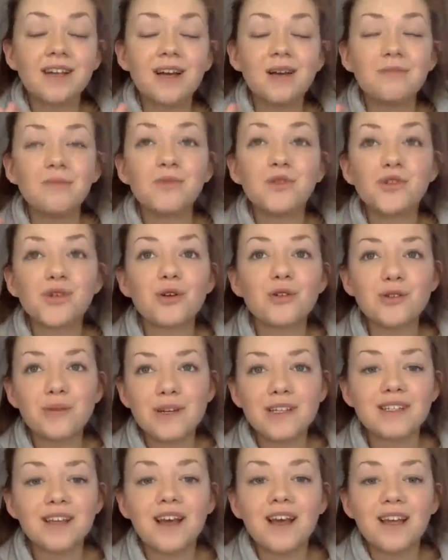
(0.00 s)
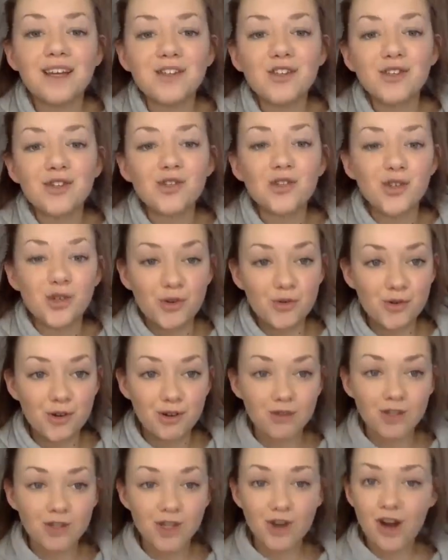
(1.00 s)
I'm so excited to
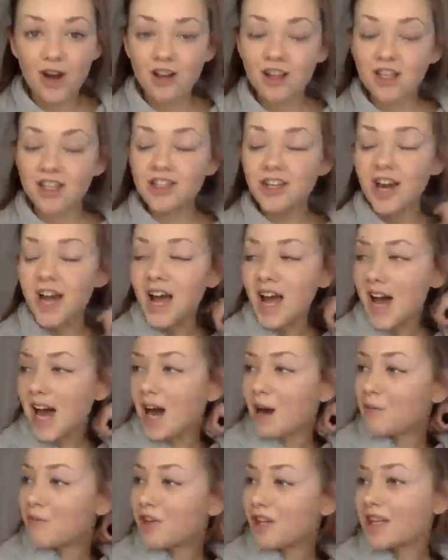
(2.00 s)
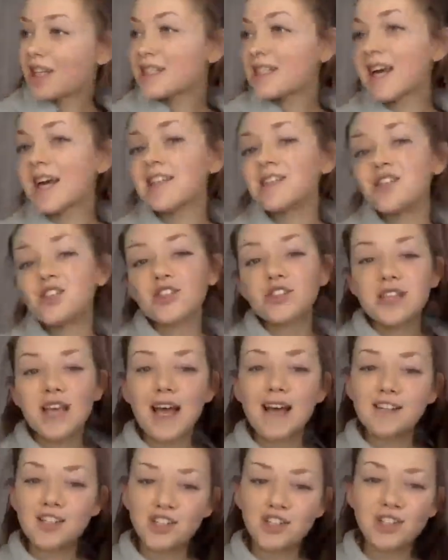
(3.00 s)
go to college. I'm really excited to just
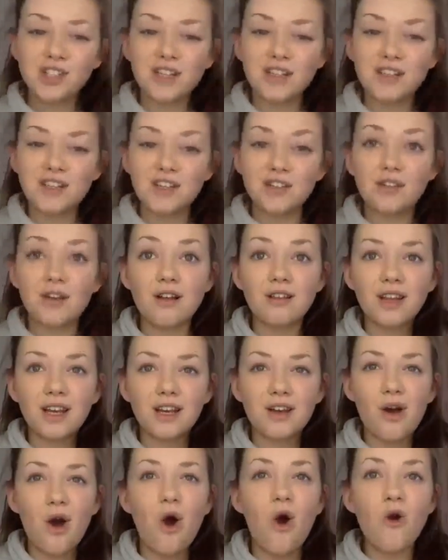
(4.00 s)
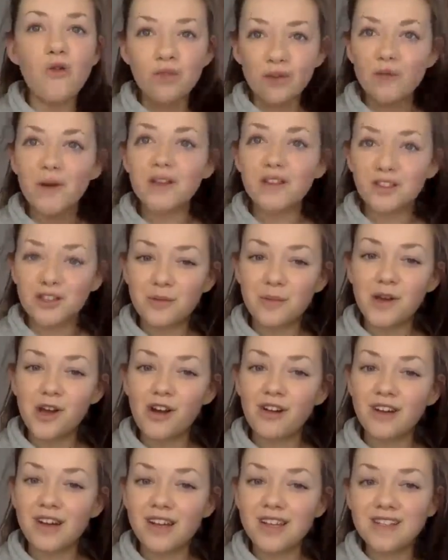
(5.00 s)
get GCSEs like over with, to be
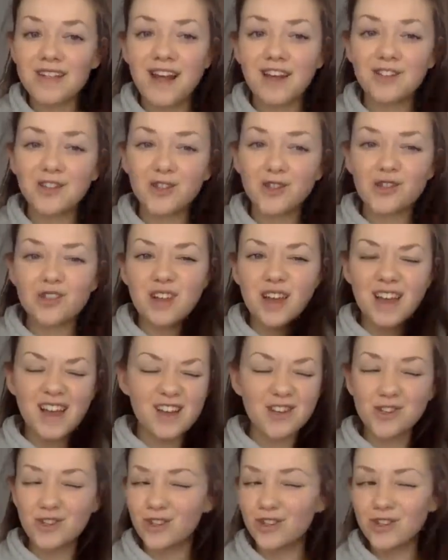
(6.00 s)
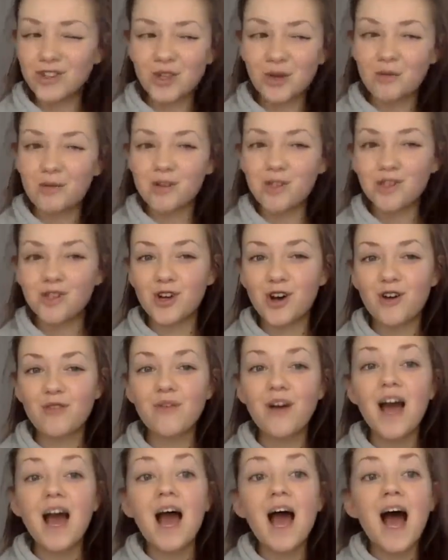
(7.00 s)
honest, and just like enjoy summer and stuff.
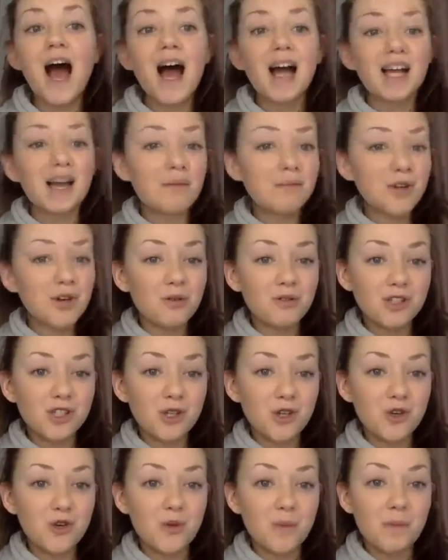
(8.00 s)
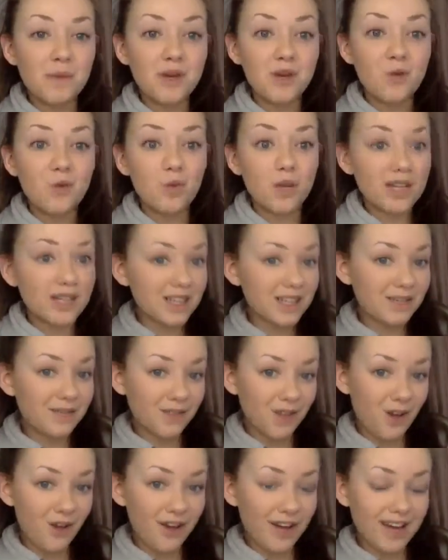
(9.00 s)
I am going to be weekly
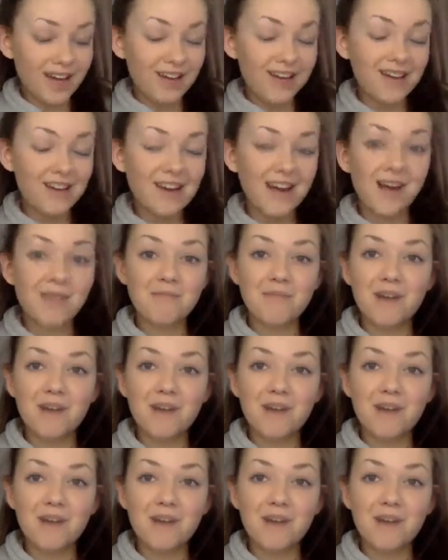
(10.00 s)
vlogging